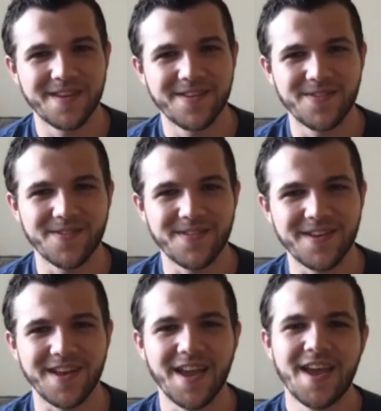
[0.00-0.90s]

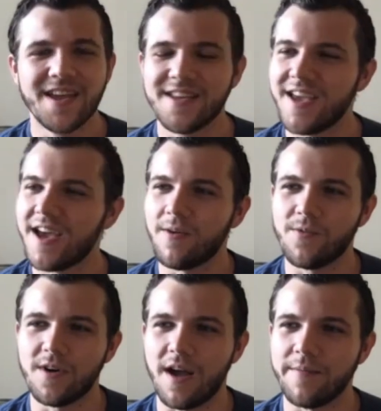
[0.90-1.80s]
Yeah. Yeah.
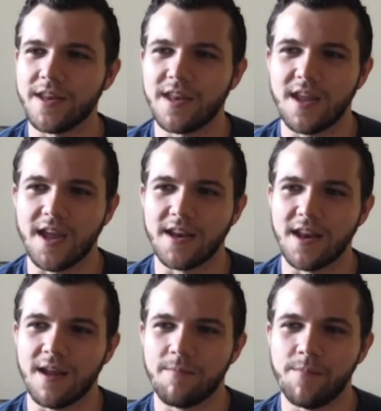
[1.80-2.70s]
Well, I mean, and,
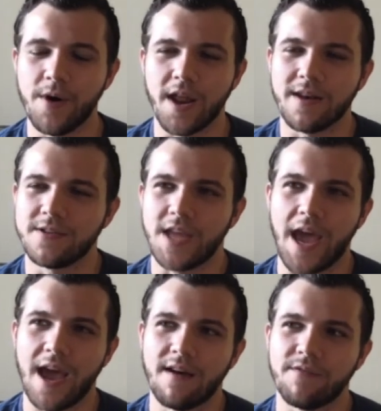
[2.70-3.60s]
but to
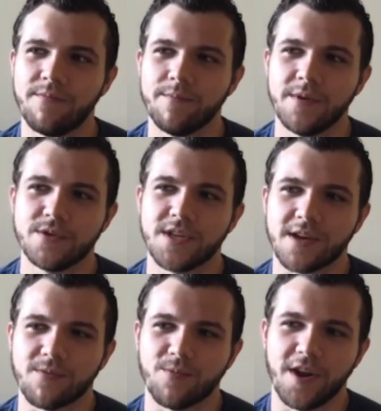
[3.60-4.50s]
have music
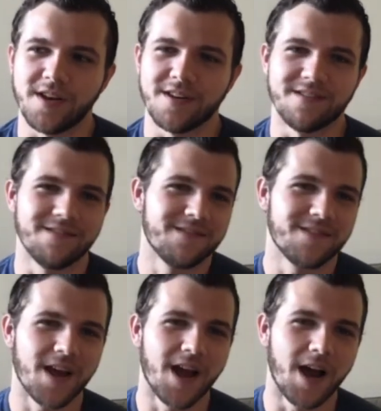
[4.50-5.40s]
written
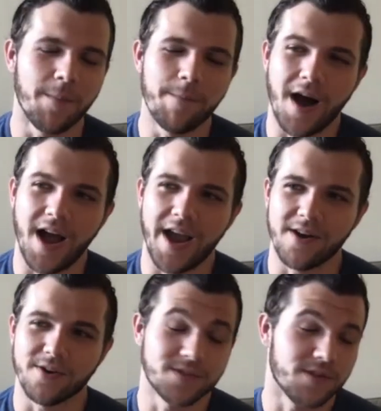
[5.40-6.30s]
uh, by,
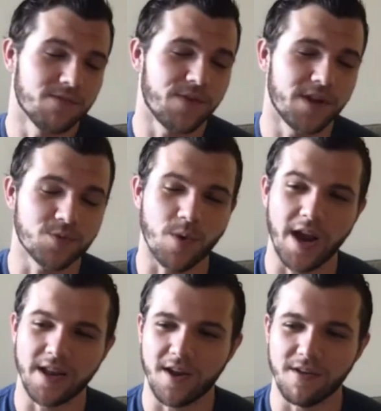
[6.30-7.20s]
or to finish
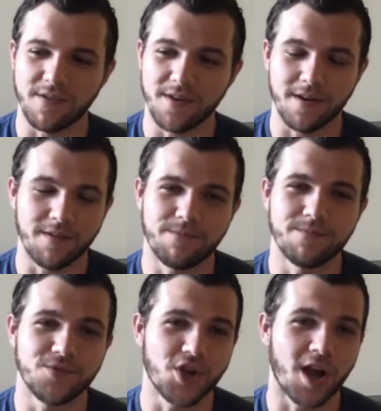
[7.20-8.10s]
writing of, of
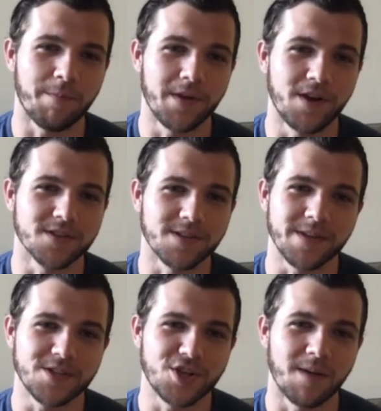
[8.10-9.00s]
John Mills, I
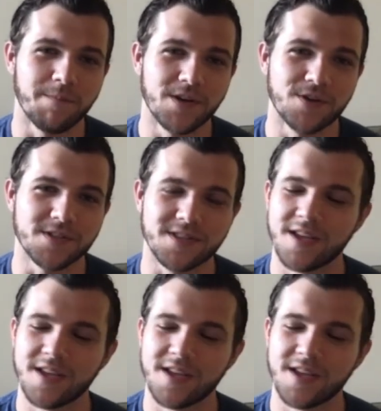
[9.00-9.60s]
mean, John Mills